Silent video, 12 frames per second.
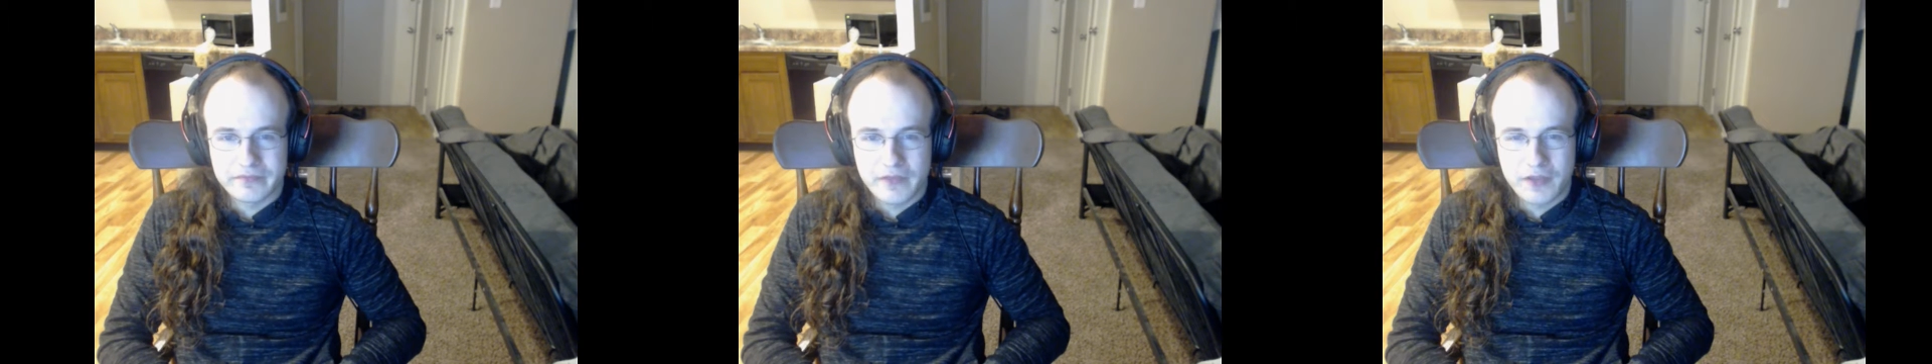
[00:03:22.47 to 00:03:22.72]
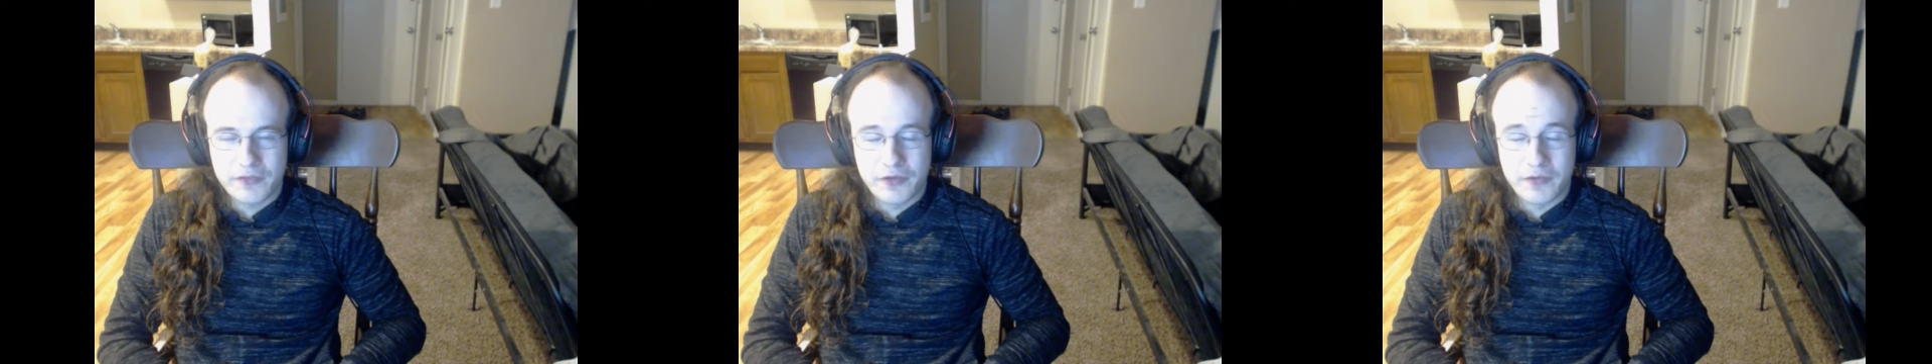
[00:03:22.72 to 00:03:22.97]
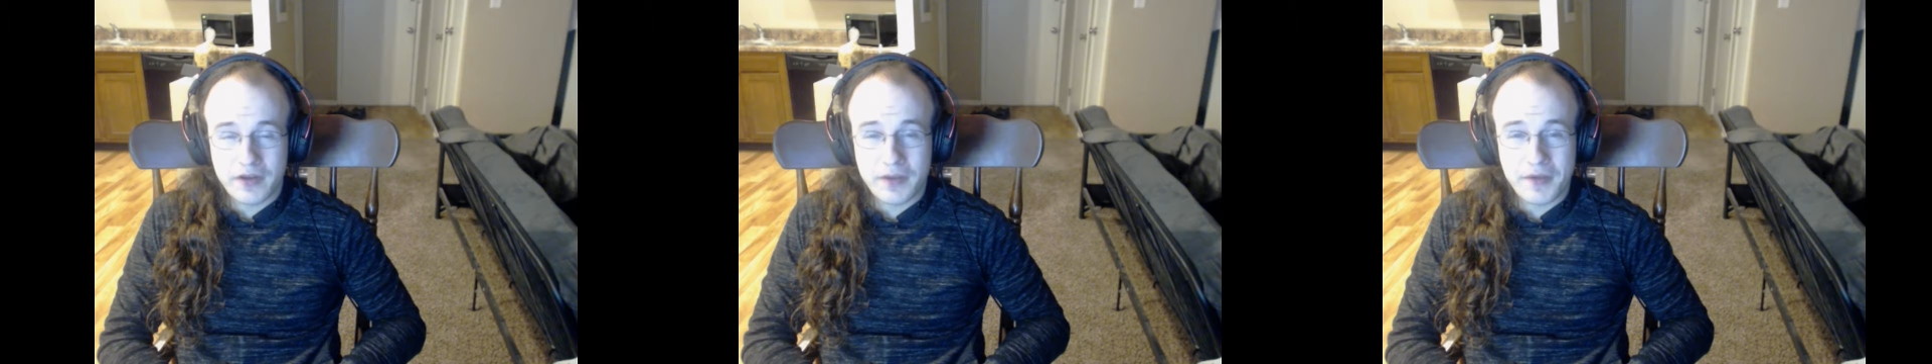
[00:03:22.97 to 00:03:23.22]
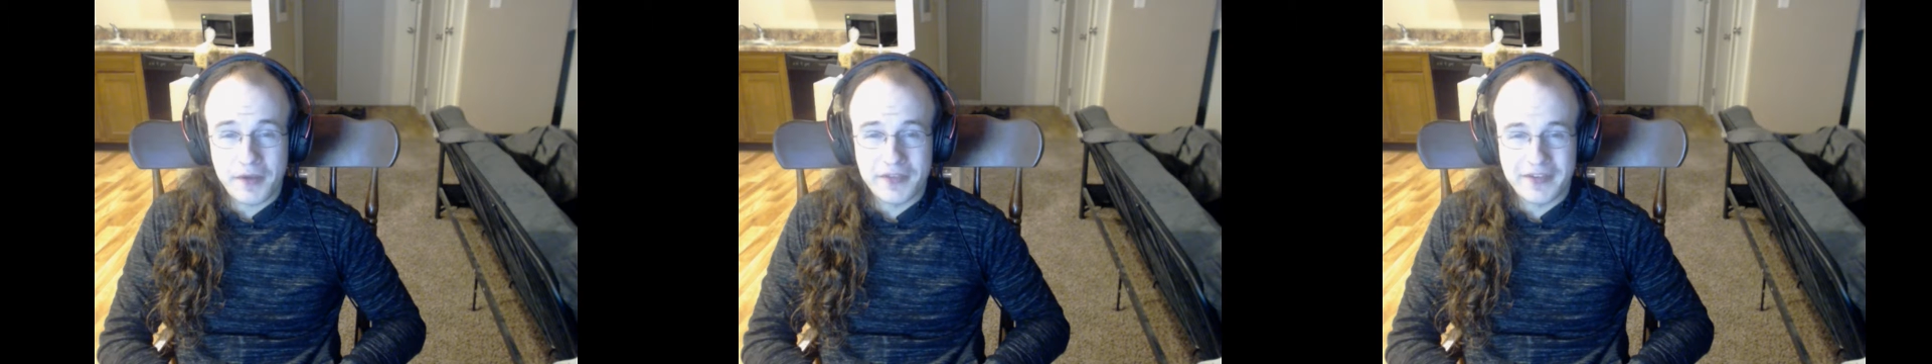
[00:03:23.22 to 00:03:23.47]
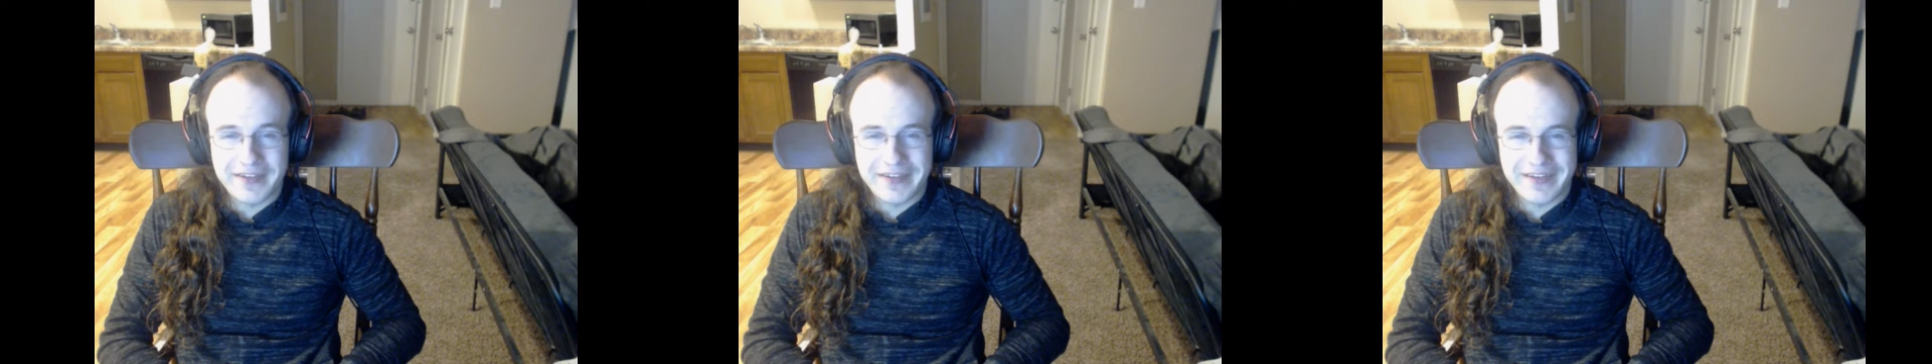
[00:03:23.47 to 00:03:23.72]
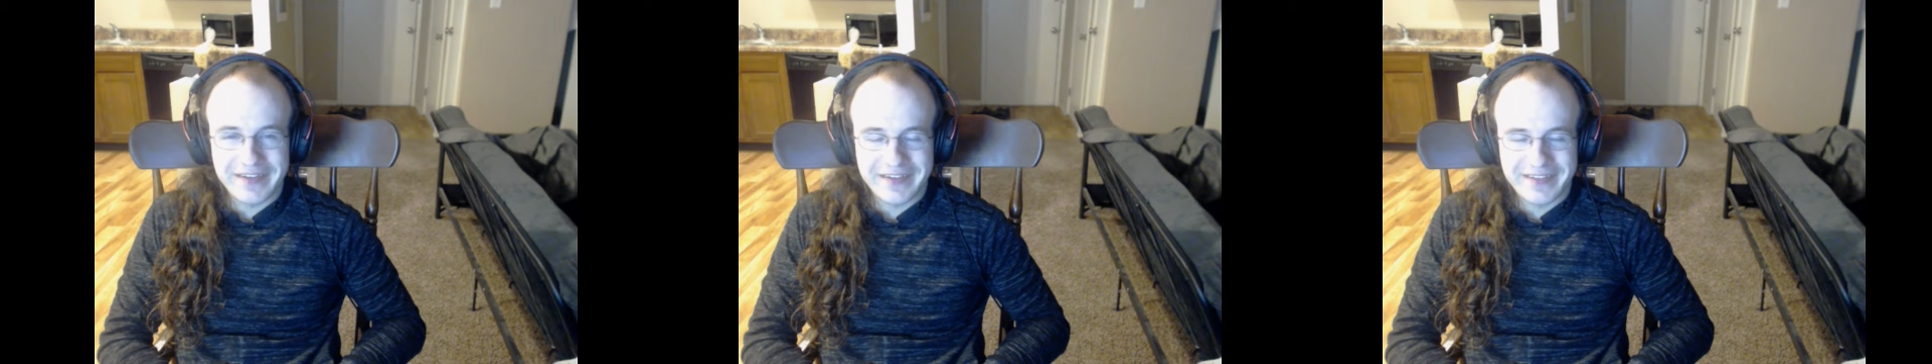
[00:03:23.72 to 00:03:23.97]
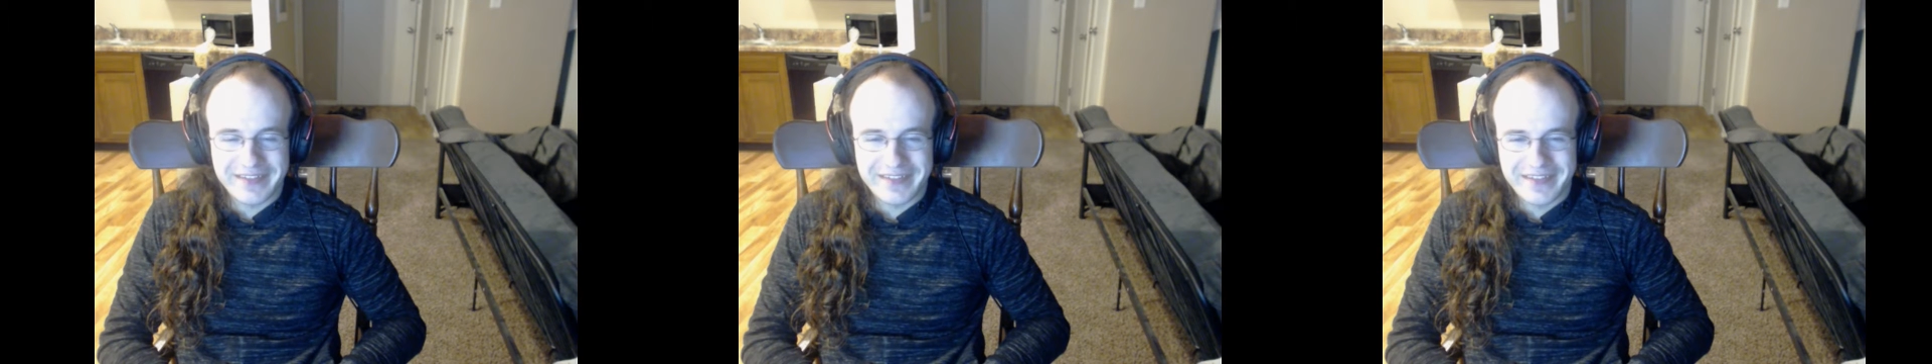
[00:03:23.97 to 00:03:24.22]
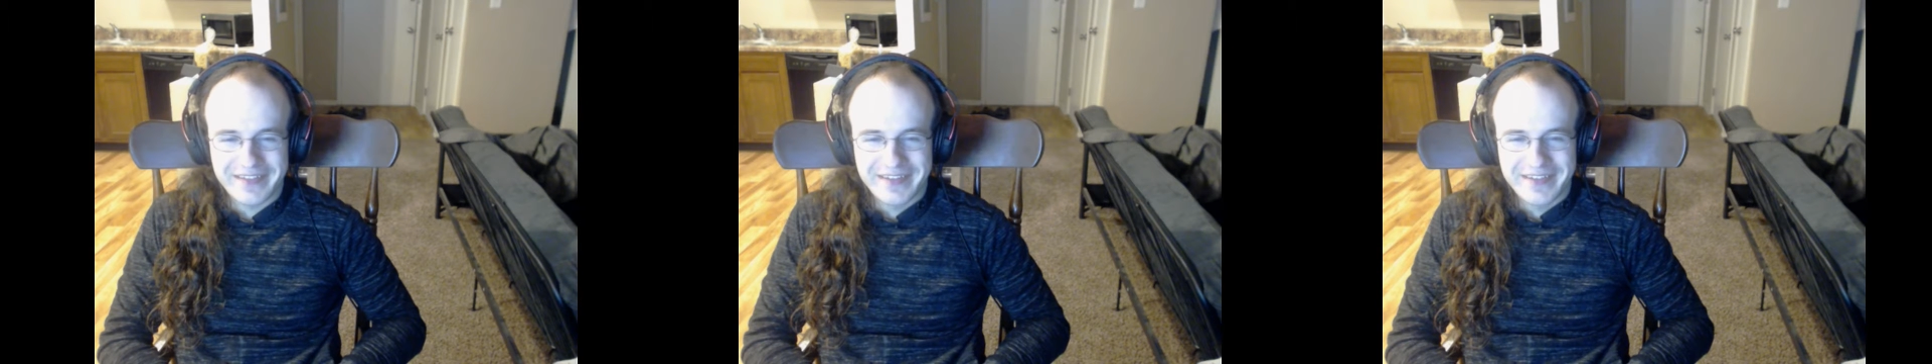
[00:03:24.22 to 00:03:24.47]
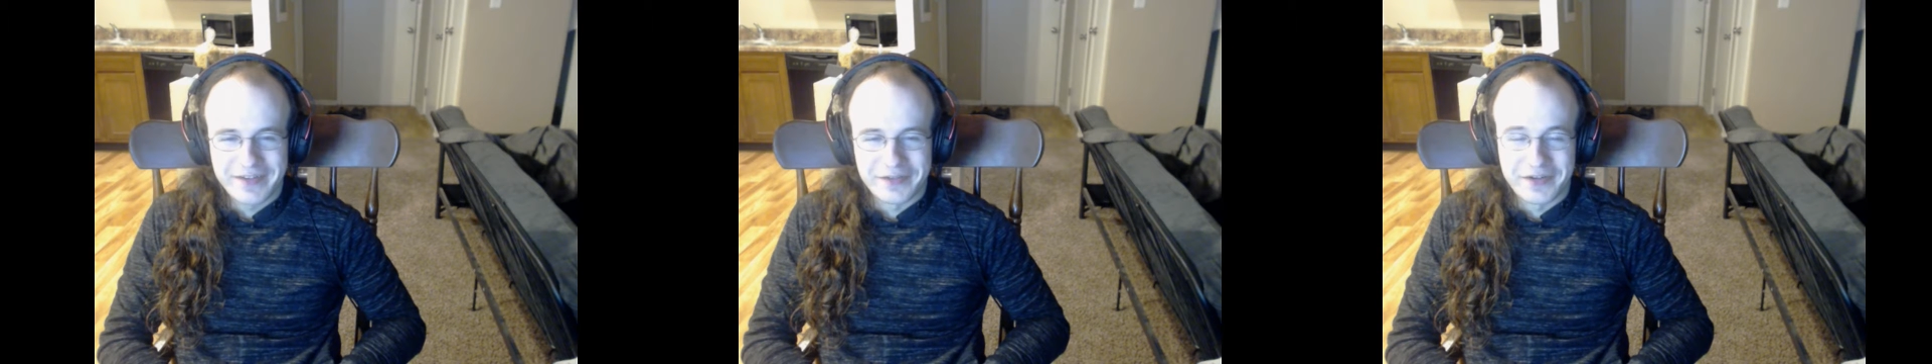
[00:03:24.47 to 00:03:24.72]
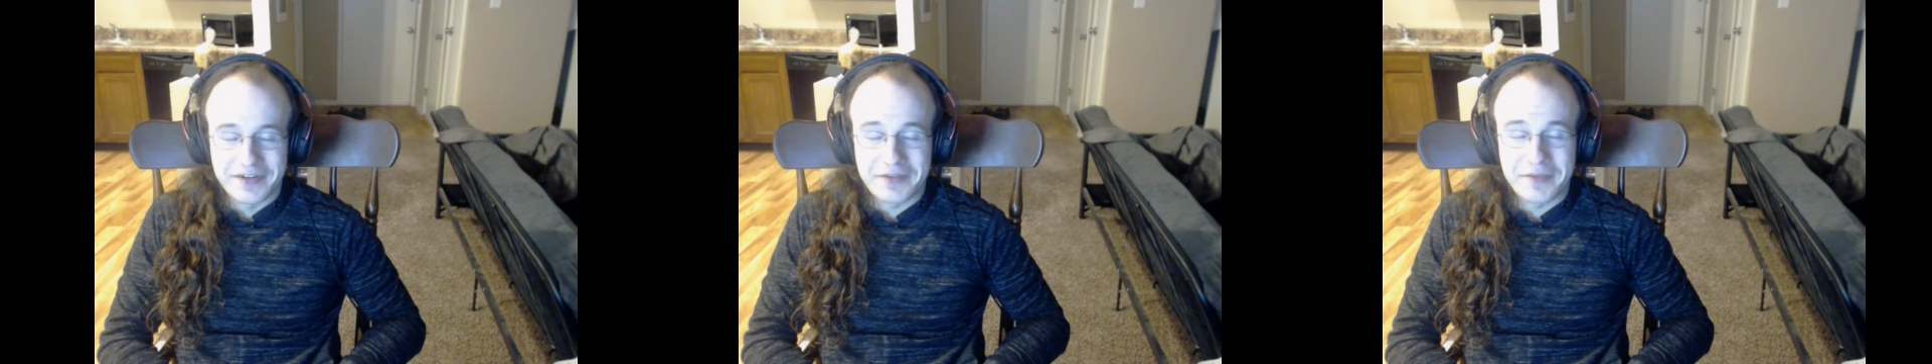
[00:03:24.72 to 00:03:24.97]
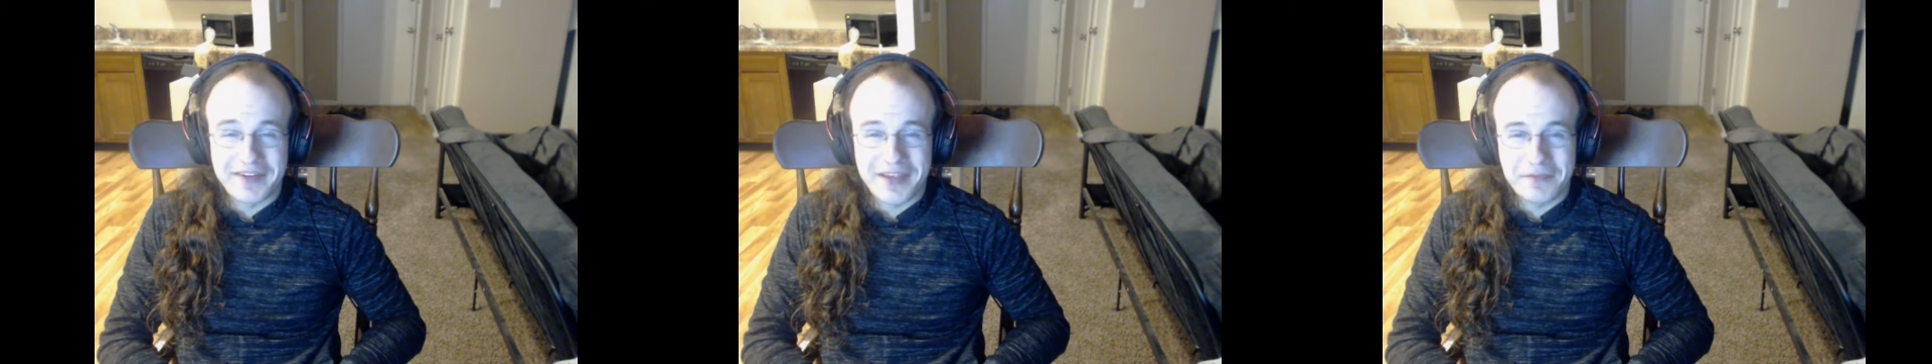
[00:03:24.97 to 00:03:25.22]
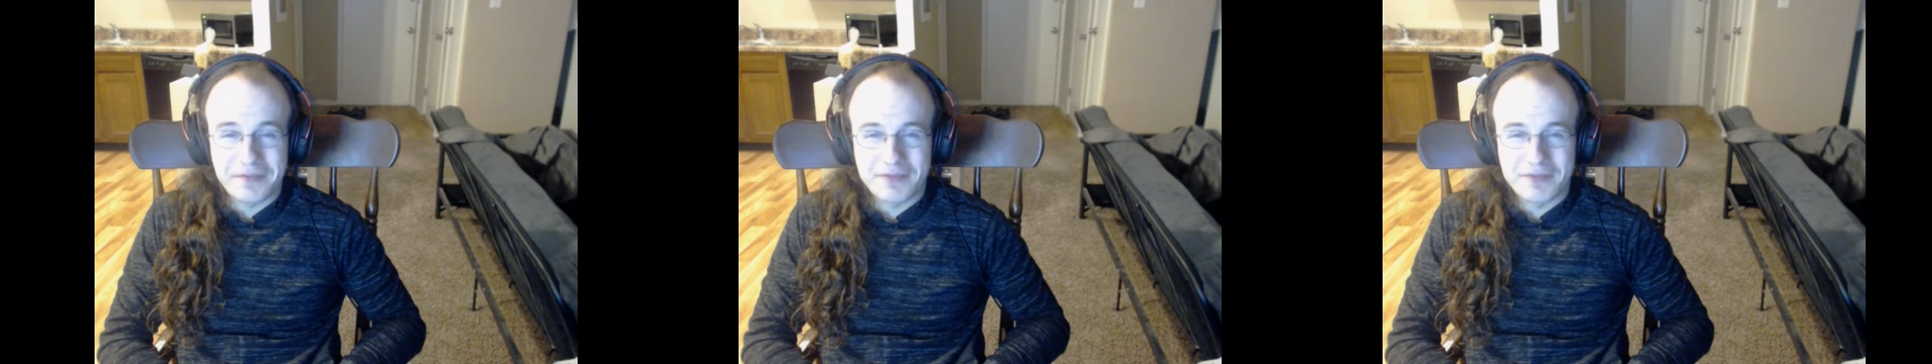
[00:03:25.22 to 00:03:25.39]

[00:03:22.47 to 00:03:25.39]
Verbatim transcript: That's why I forgot about the uh, the running minigame game